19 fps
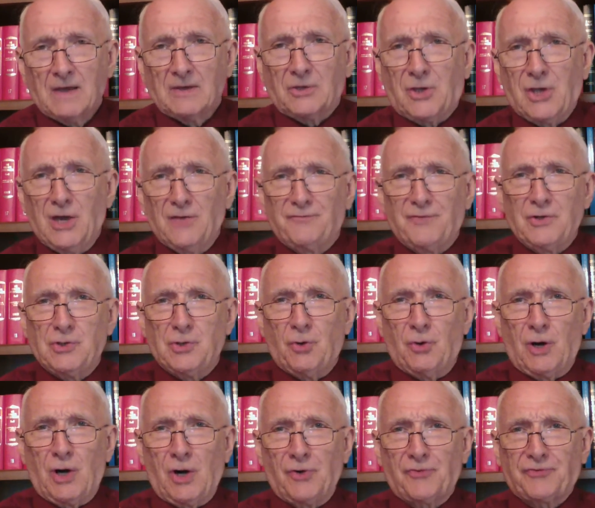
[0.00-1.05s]
given
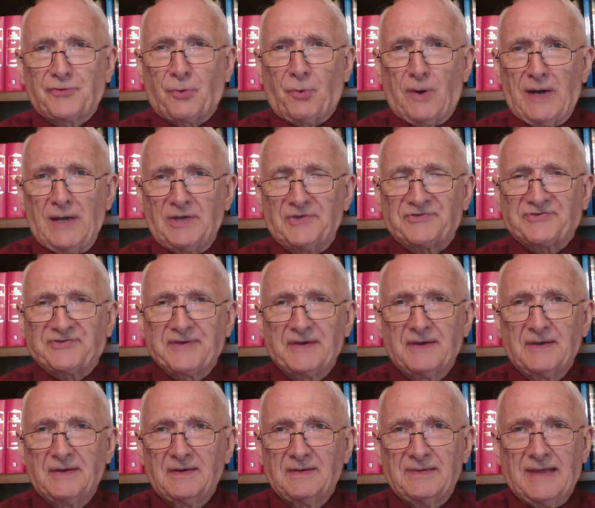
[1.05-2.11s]
to earthquakes.
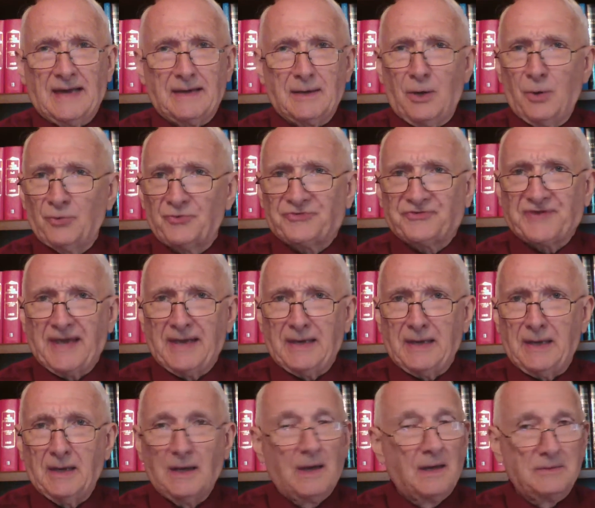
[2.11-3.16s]
That whole
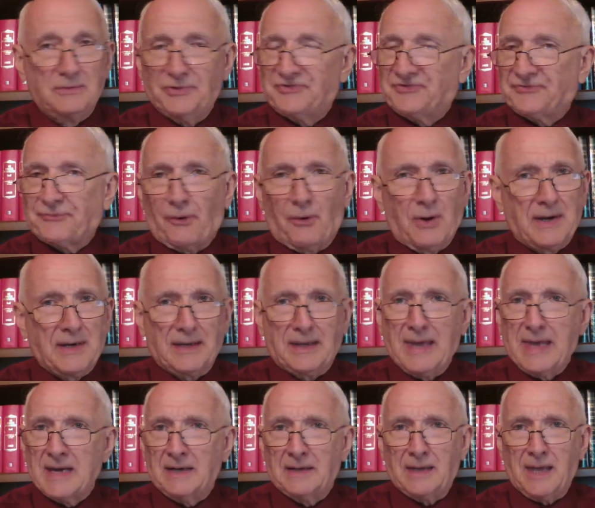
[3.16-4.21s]
city destroyed
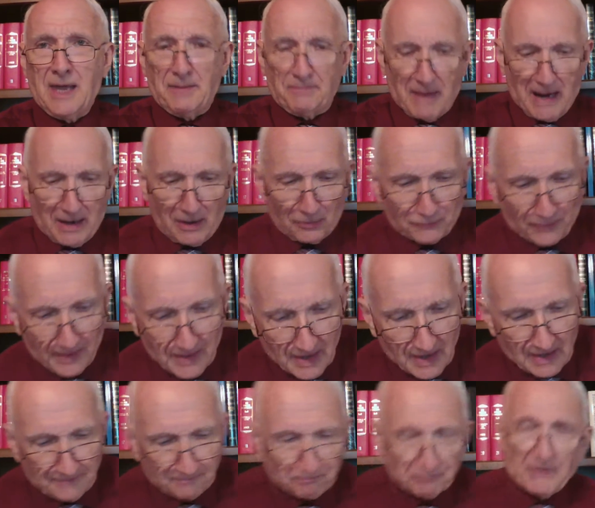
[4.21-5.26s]
again and again by earthquakes.
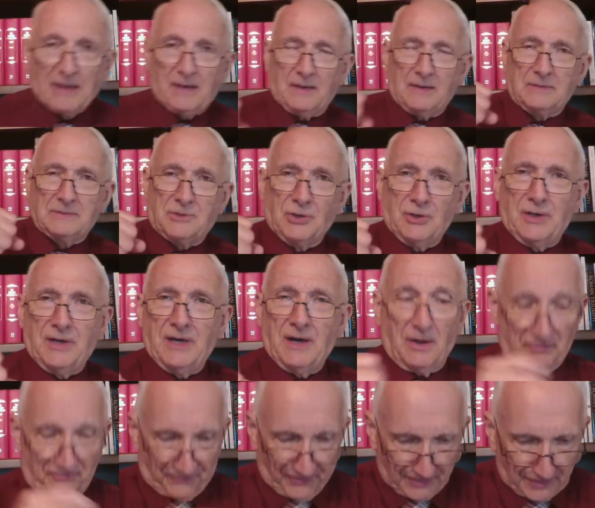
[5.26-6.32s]
To him,
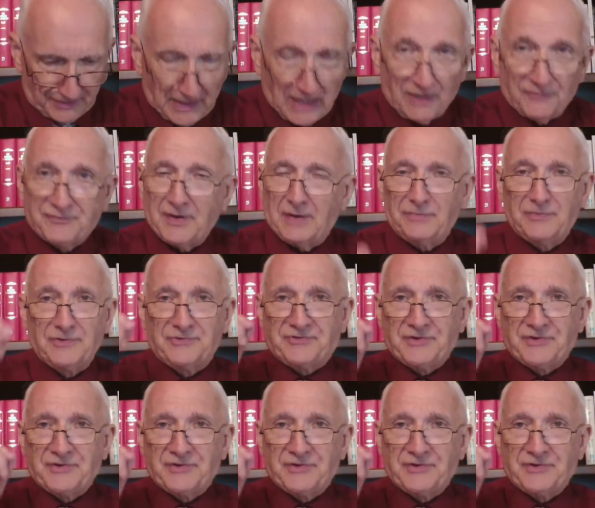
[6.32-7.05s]
Philadelphia, the